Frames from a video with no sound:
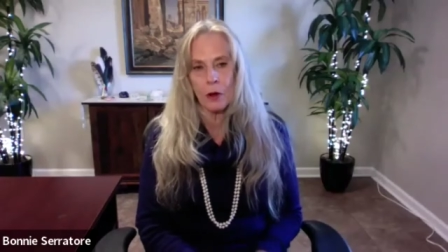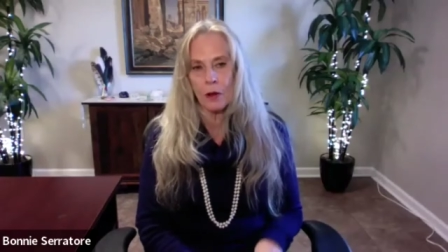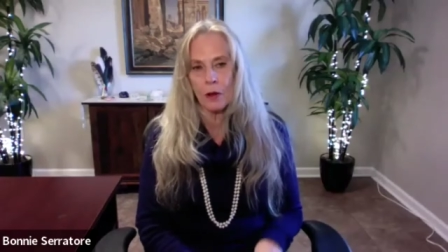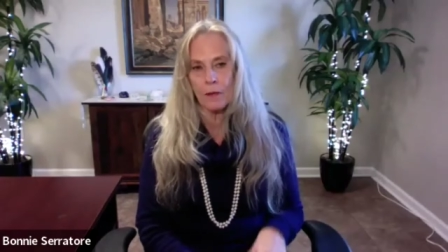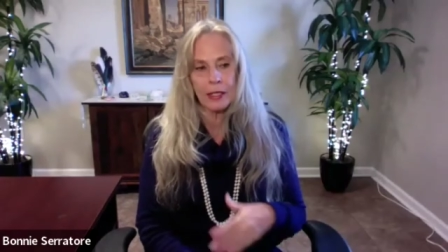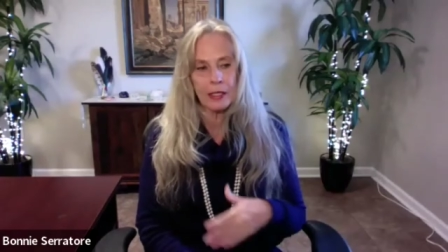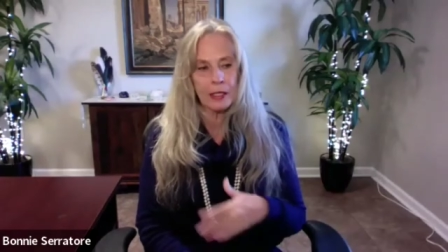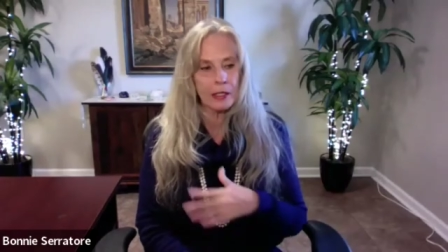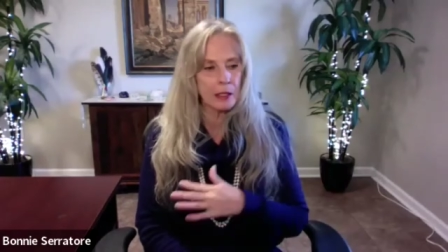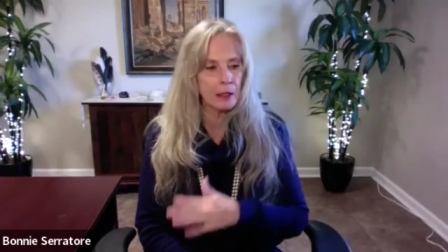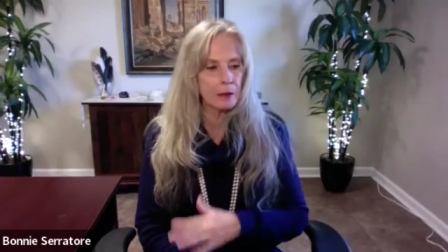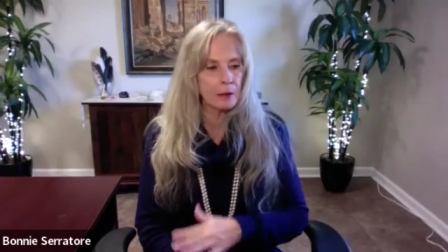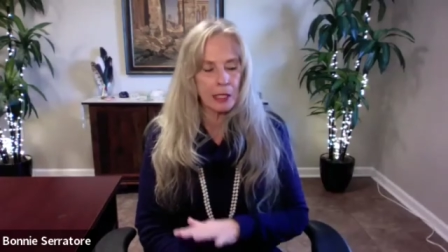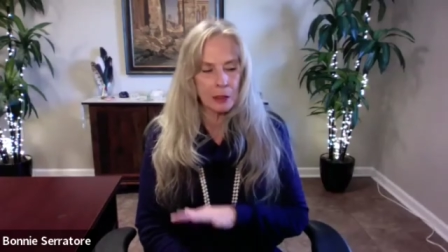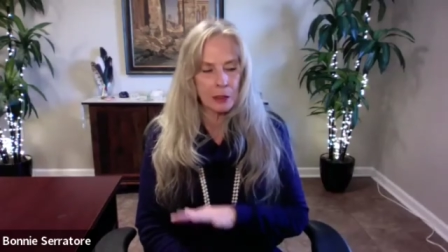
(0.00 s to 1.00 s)
So all of that
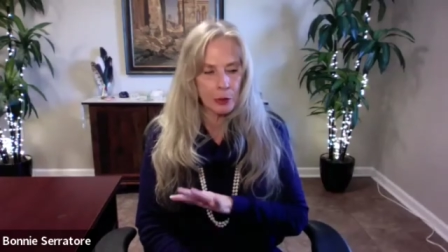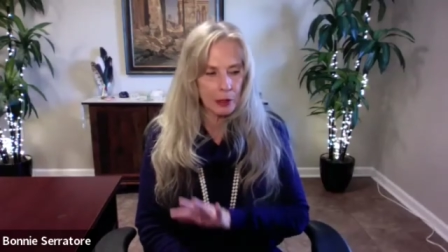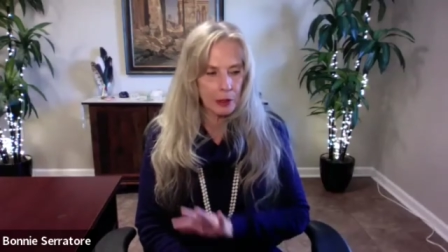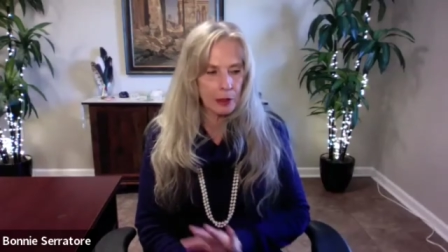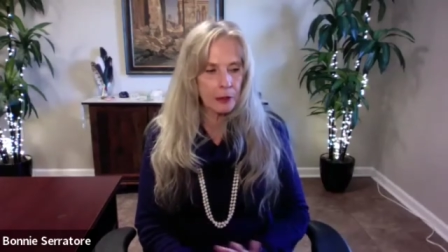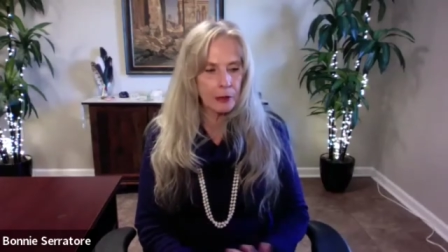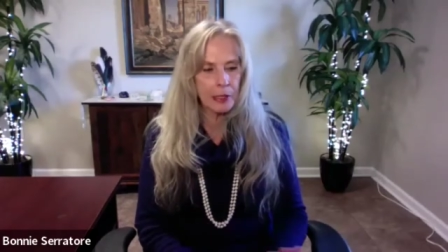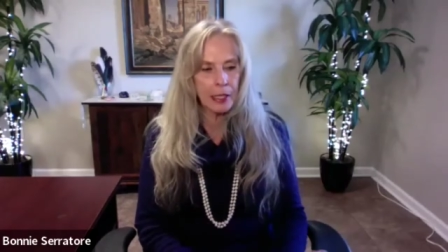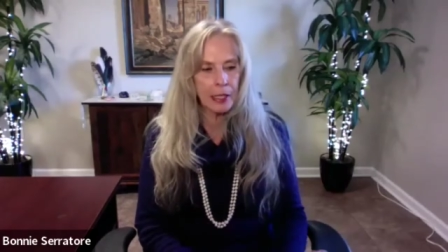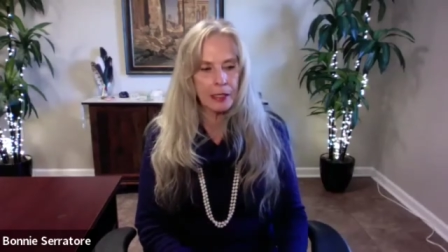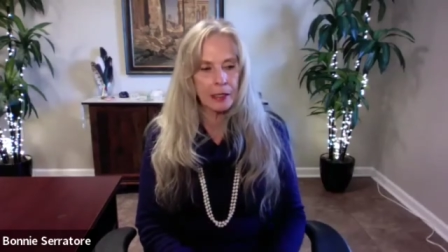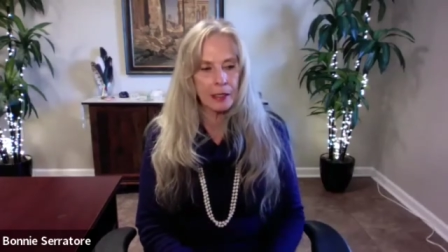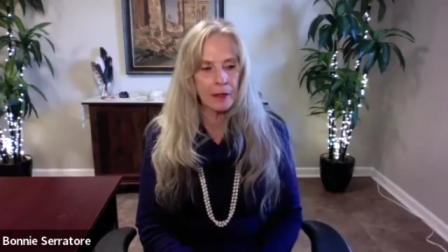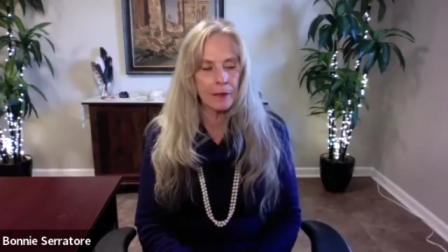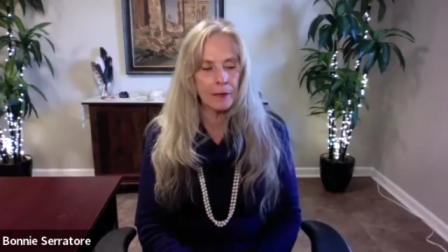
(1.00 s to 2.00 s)
gets, as we're clearing
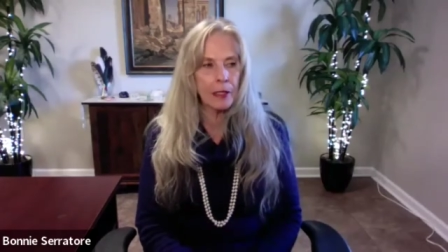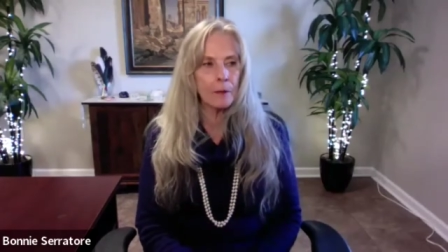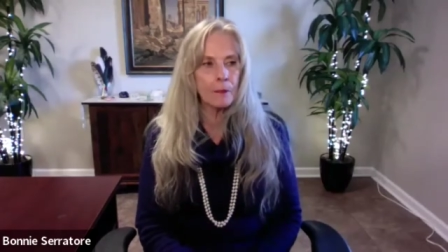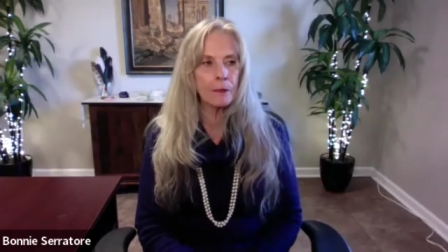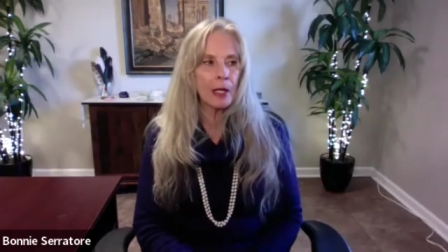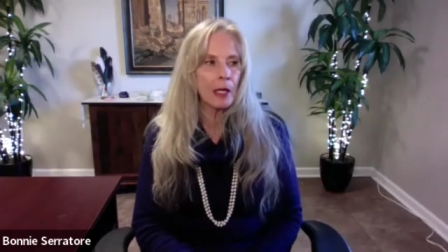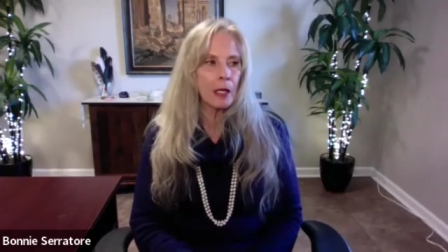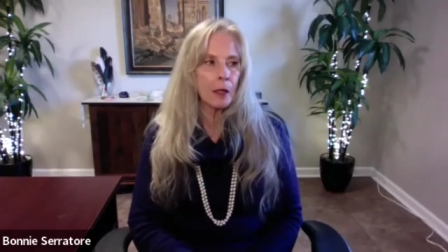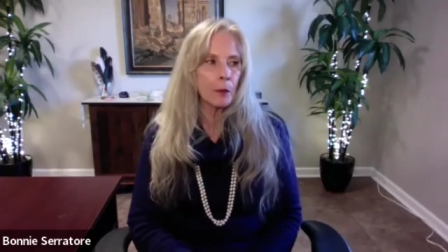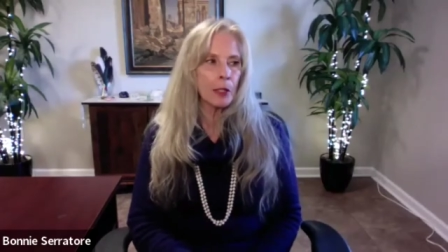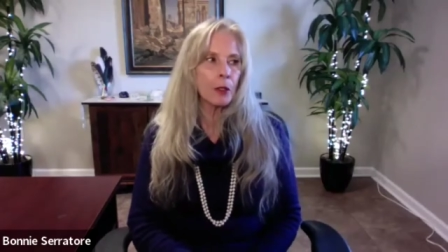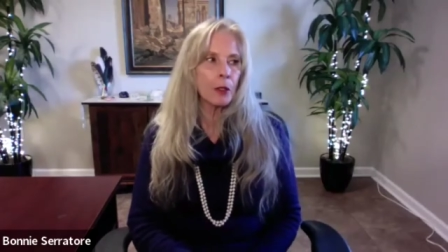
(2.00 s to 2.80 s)
that stuff up,